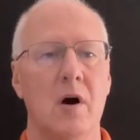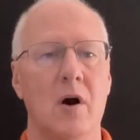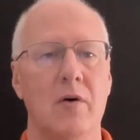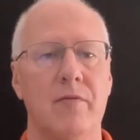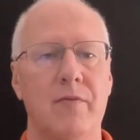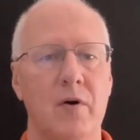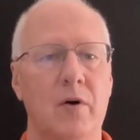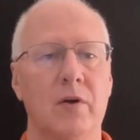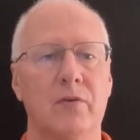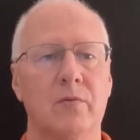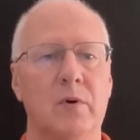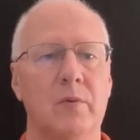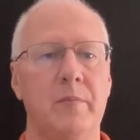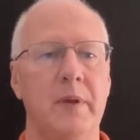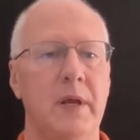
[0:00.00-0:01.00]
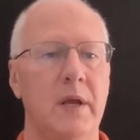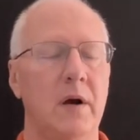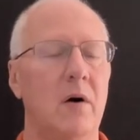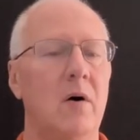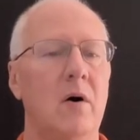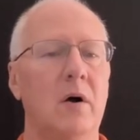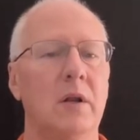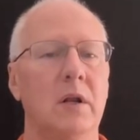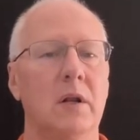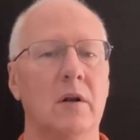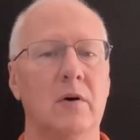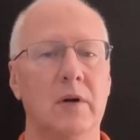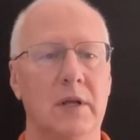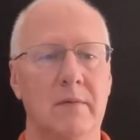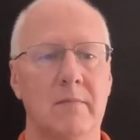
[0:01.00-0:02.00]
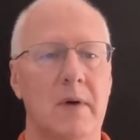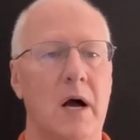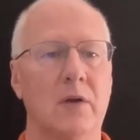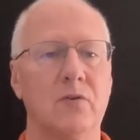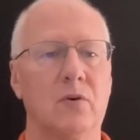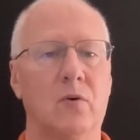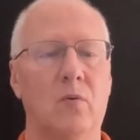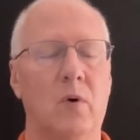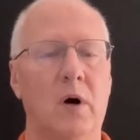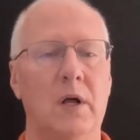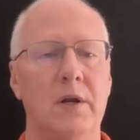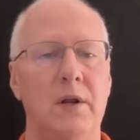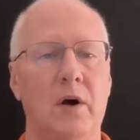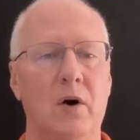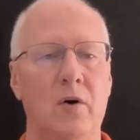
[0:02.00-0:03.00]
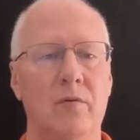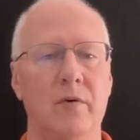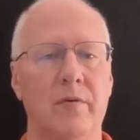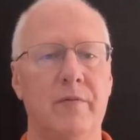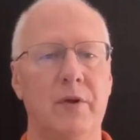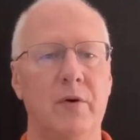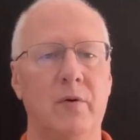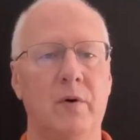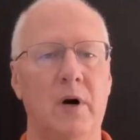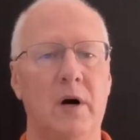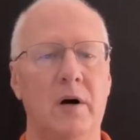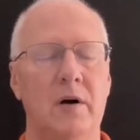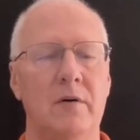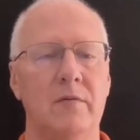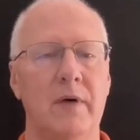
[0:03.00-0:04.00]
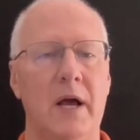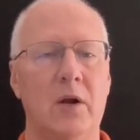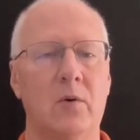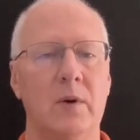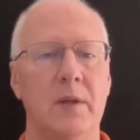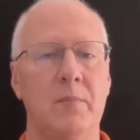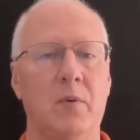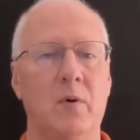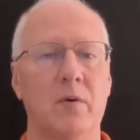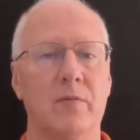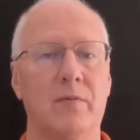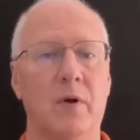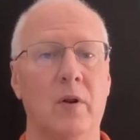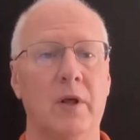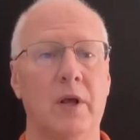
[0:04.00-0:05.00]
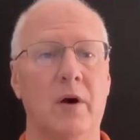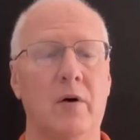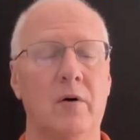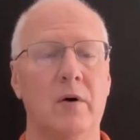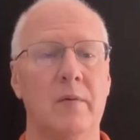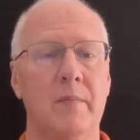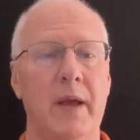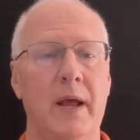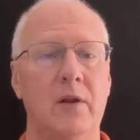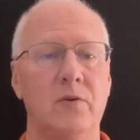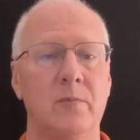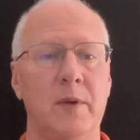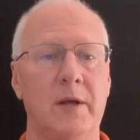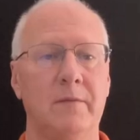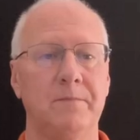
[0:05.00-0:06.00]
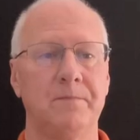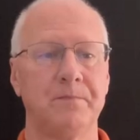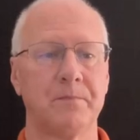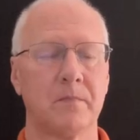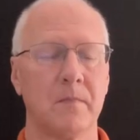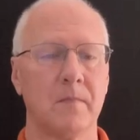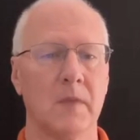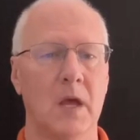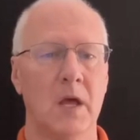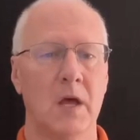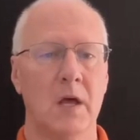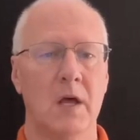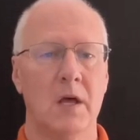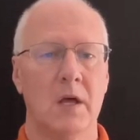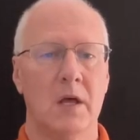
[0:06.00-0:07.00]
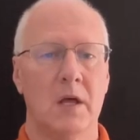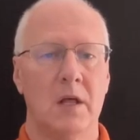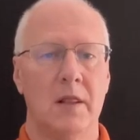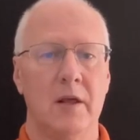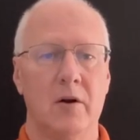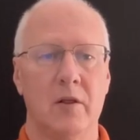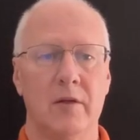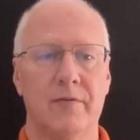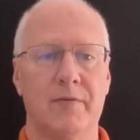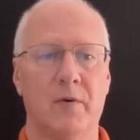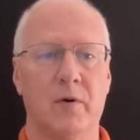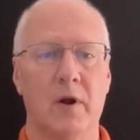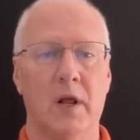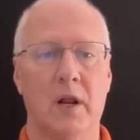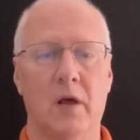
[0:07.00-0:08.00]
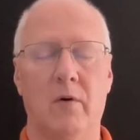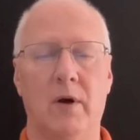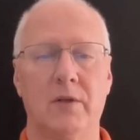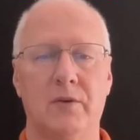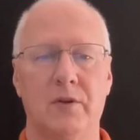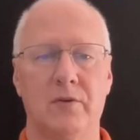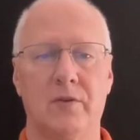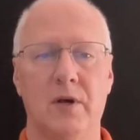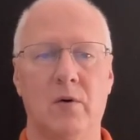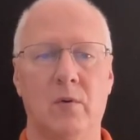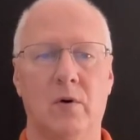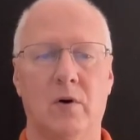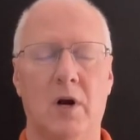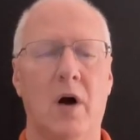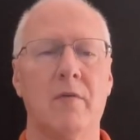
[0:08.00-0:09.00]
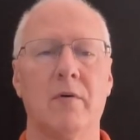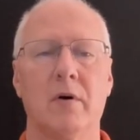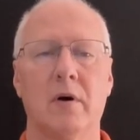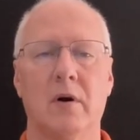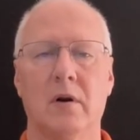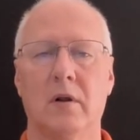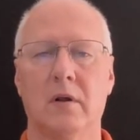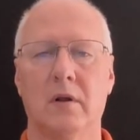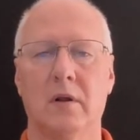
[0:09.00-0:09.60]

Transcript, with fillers: Our focus will be on learning module one overview of equity portfolio management. There are the four LOSs that we'll cover.